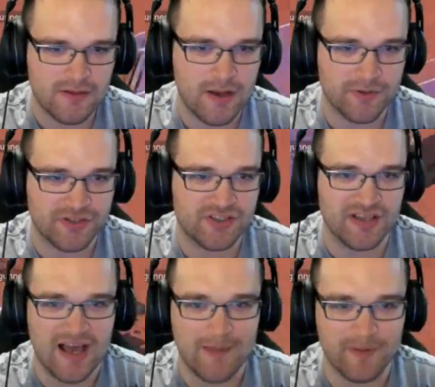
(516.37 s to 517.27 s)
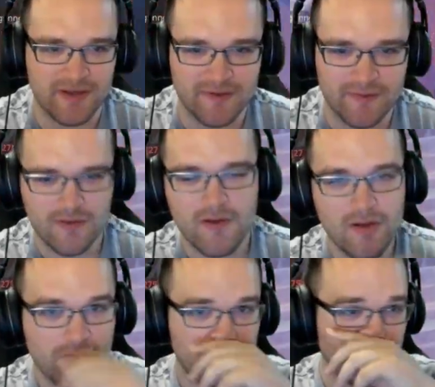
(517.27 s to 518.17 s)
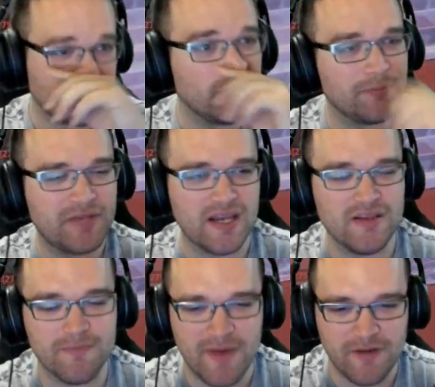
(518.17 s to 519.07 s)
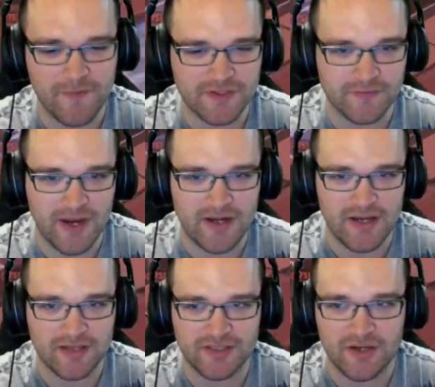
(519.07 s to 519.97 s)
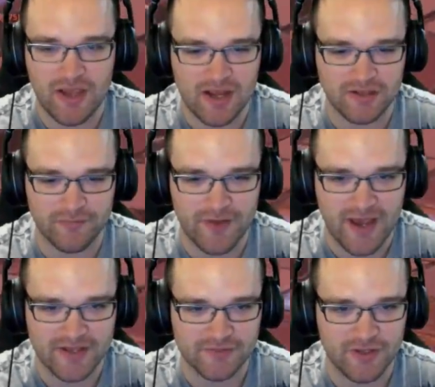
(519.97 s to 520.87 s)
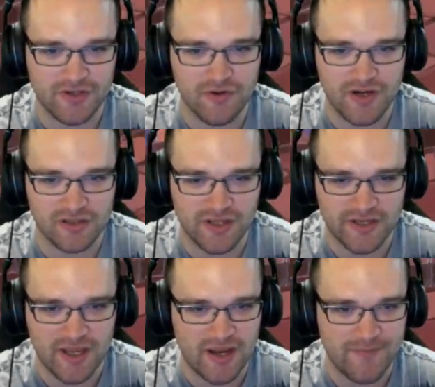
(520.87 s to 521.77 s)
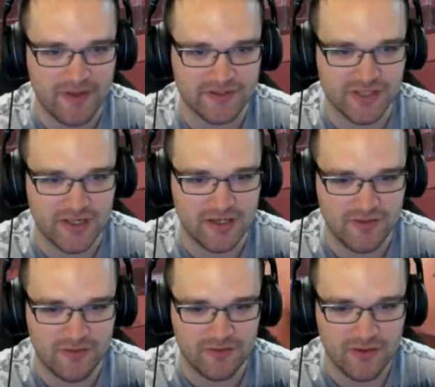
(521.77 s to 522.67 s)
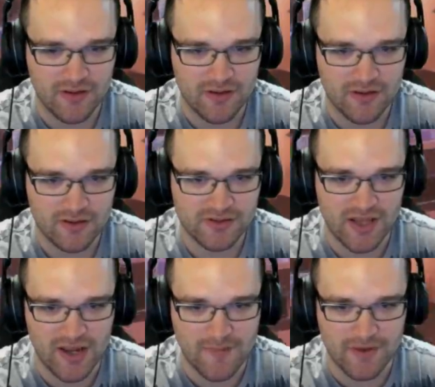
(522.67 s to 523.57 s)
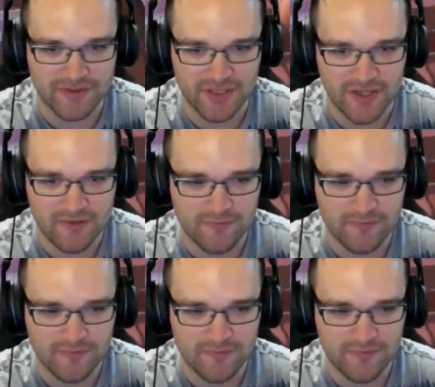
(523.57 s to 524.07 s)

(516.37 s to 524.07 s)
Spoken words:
Sloppy. You can also obtain the benefits of ADSing hella fast, right? You don't need to, like, aim down sight and then stay aim down sight.